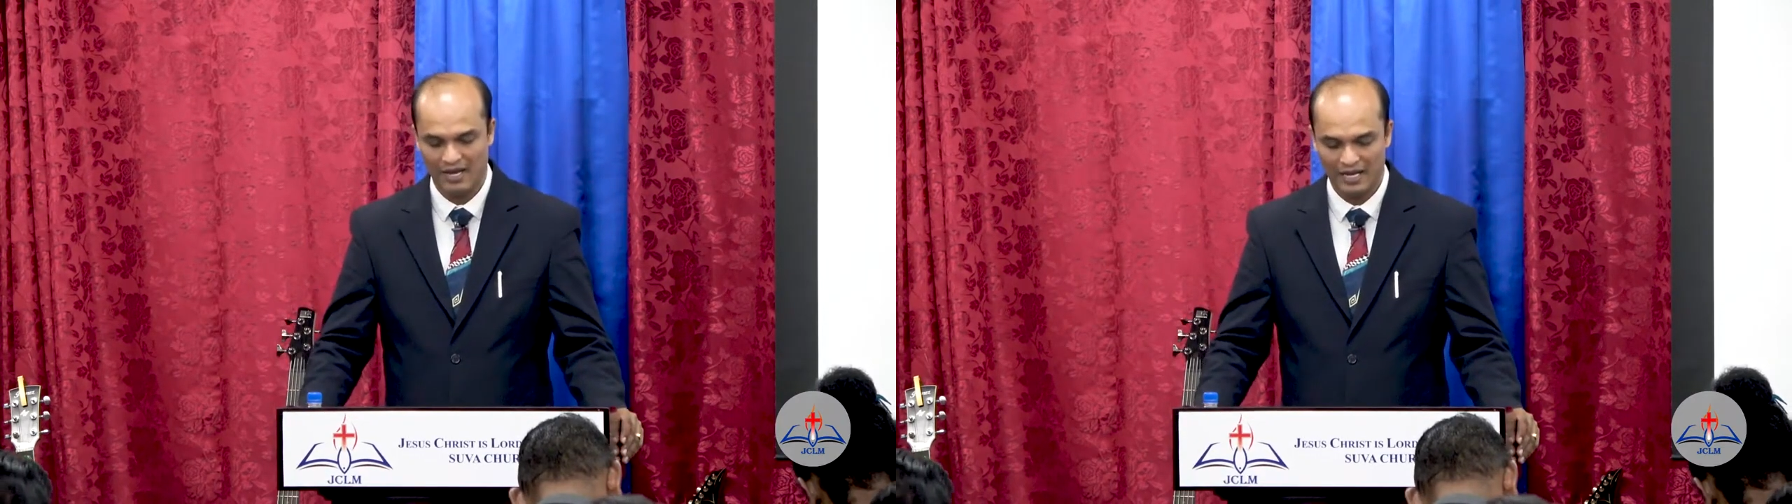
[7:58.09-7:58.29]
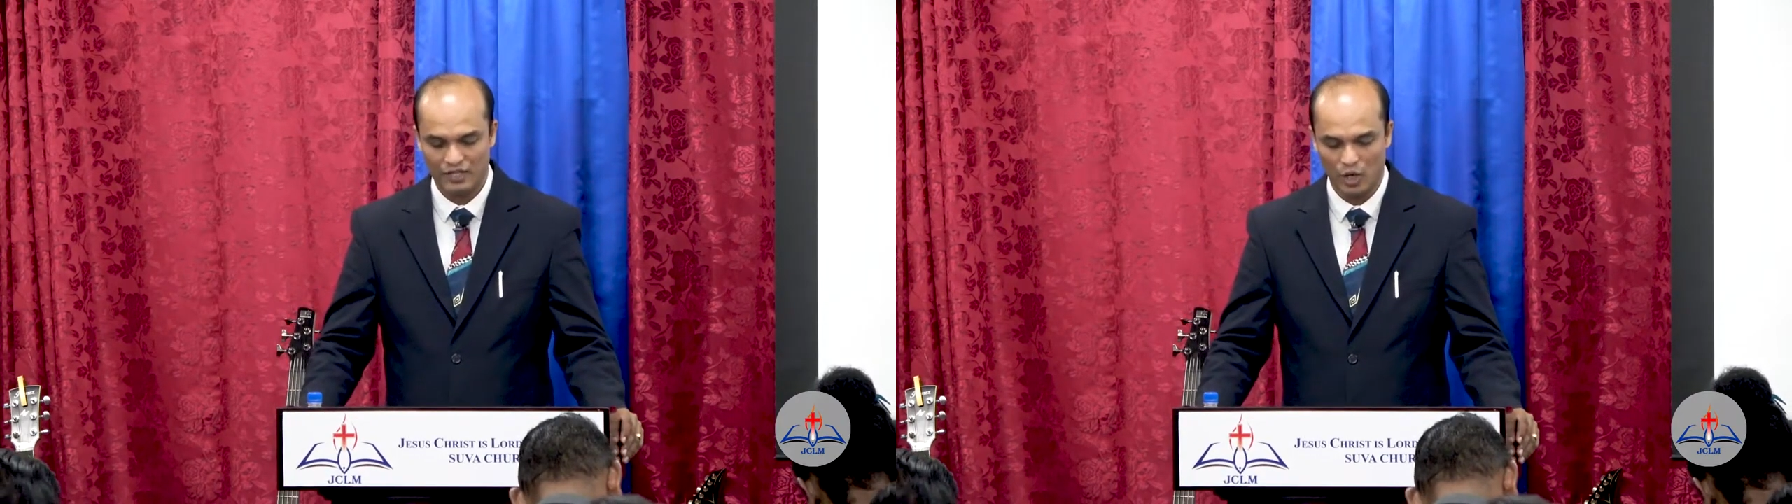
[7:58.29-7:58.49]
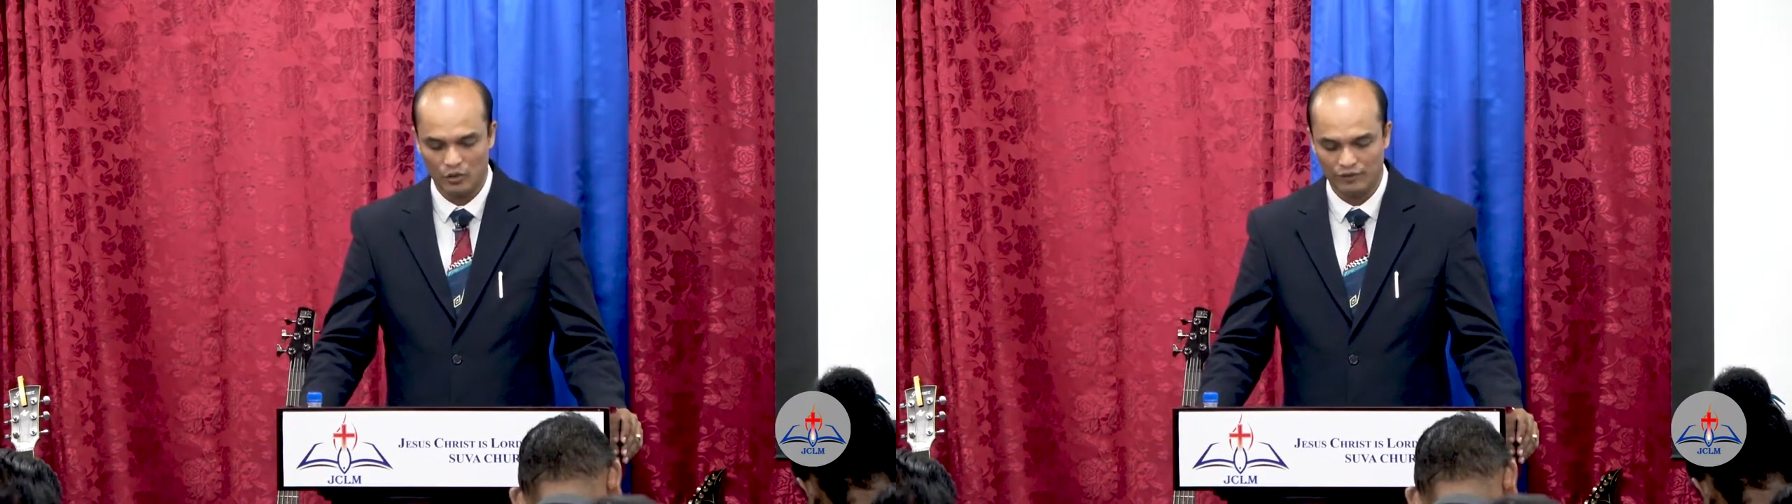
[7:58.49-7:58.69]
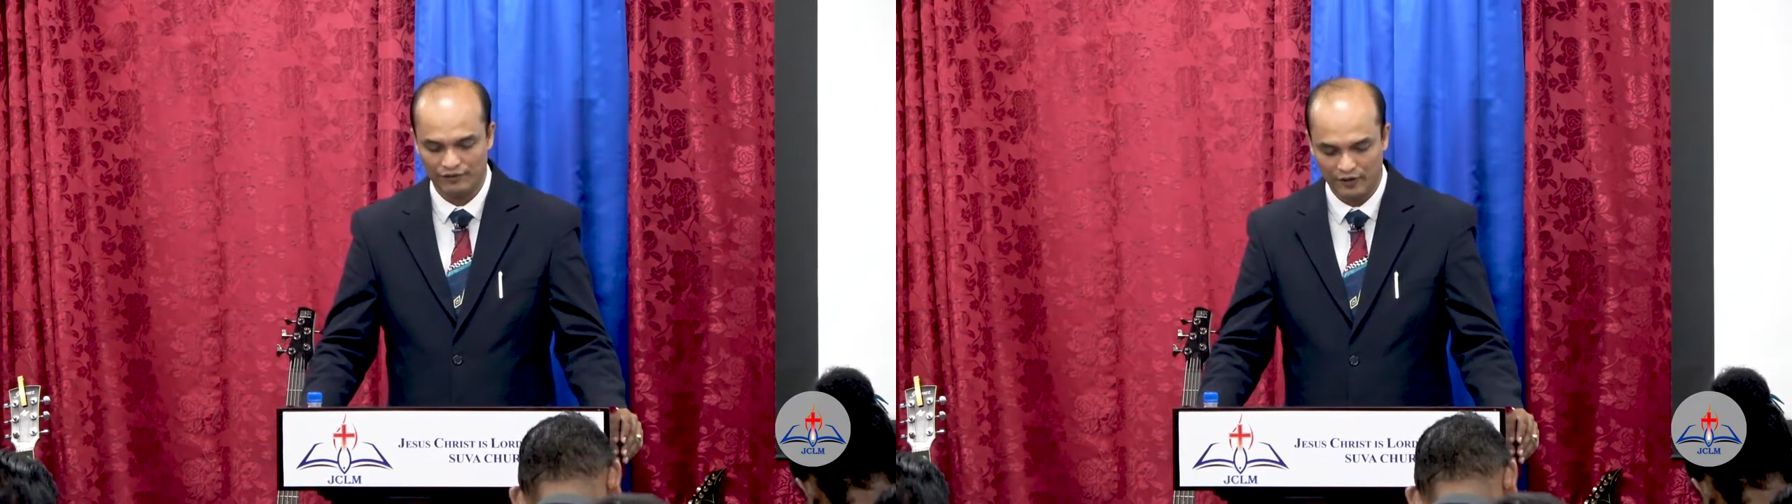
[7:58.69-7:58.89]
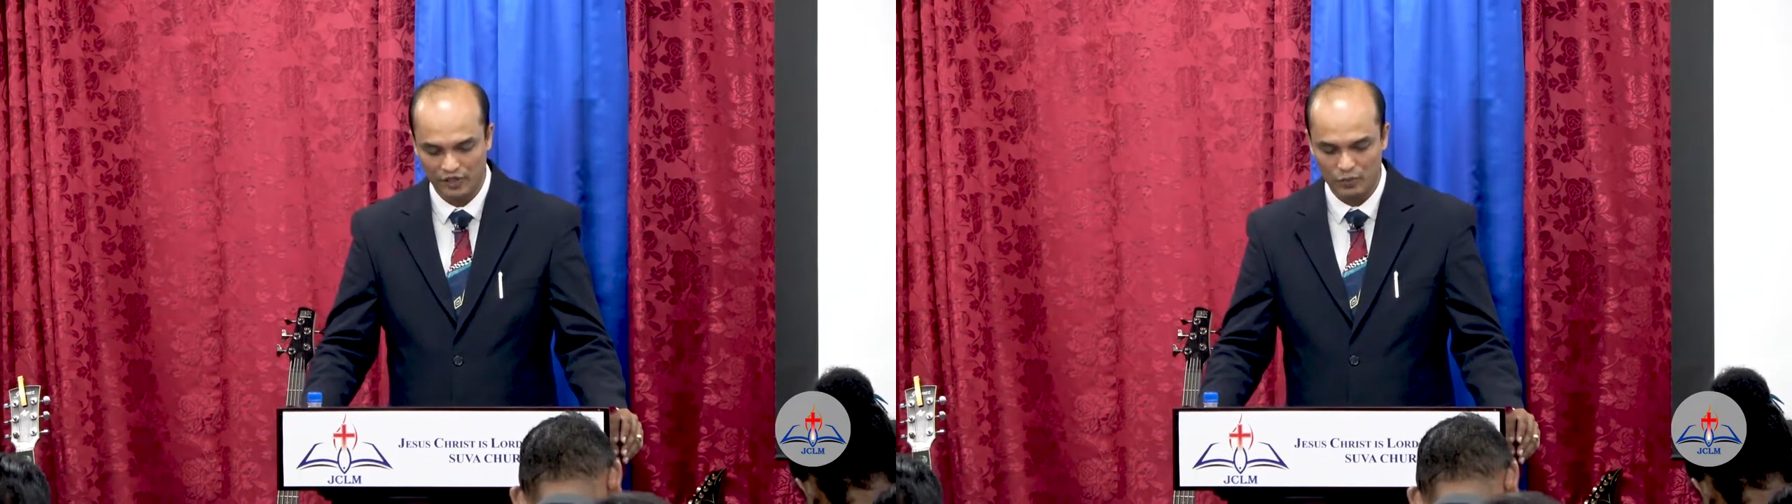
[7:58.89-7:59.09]
Let's go to
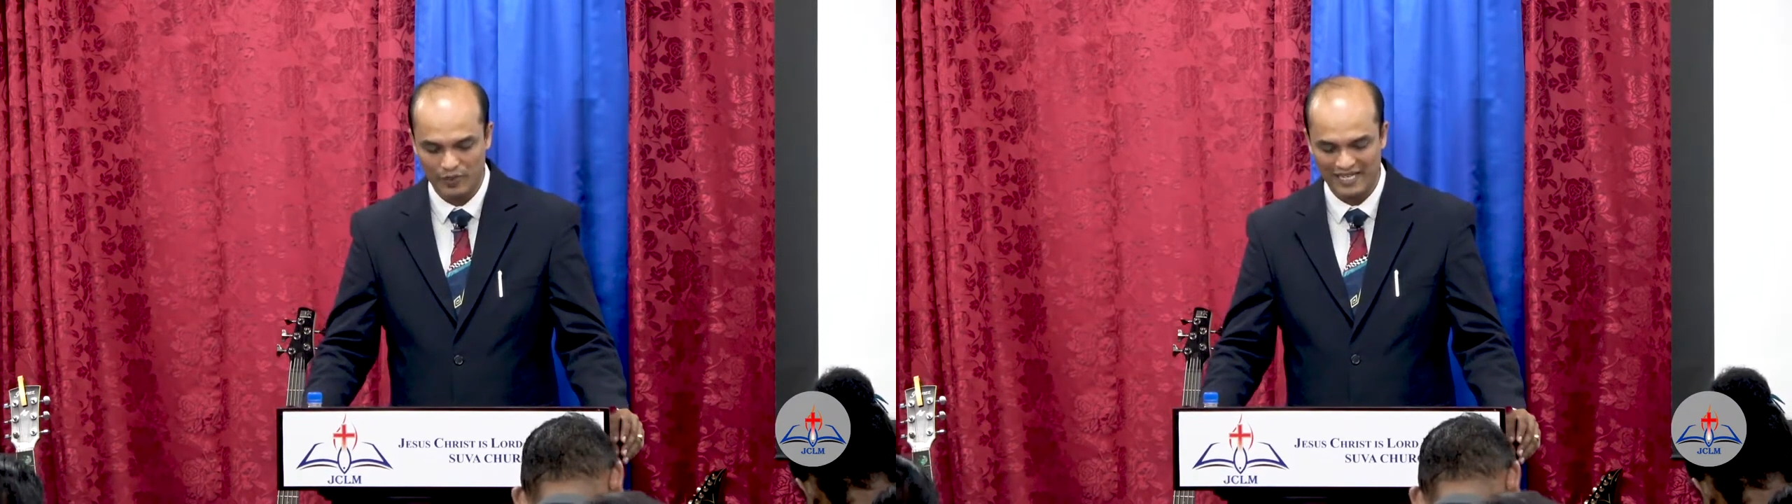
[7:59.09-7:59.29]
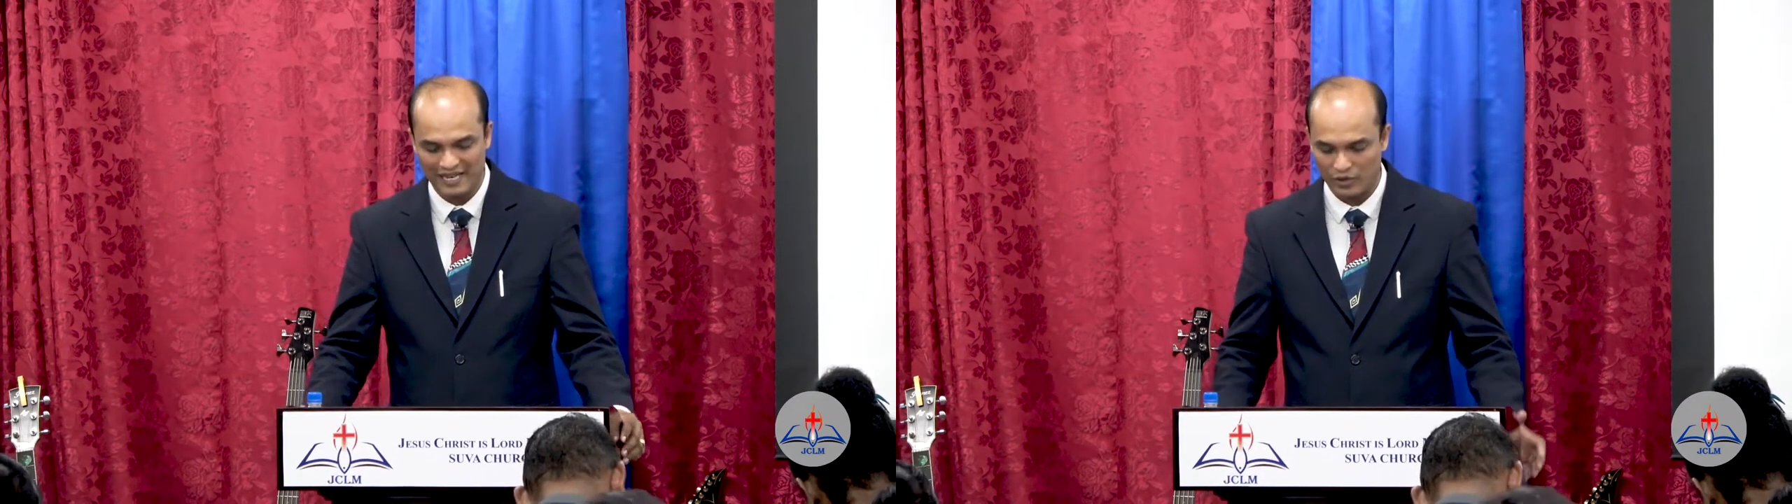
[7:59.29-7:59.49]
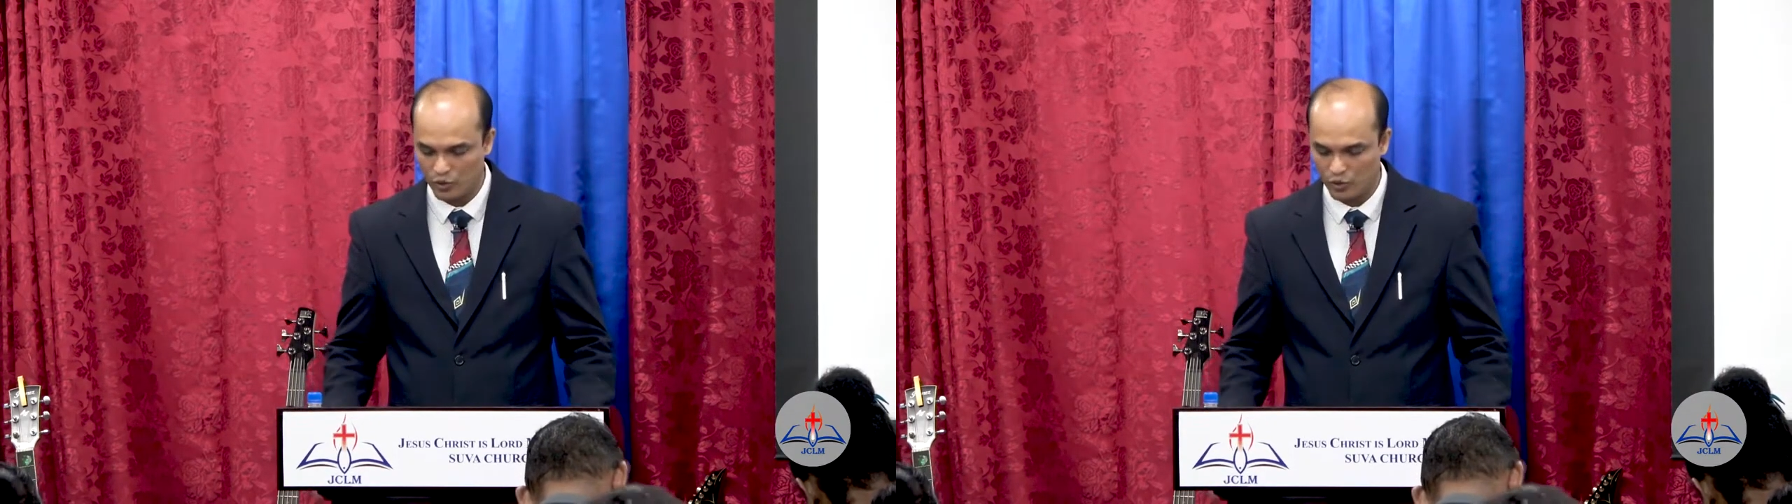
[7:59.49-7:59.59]
1 Peter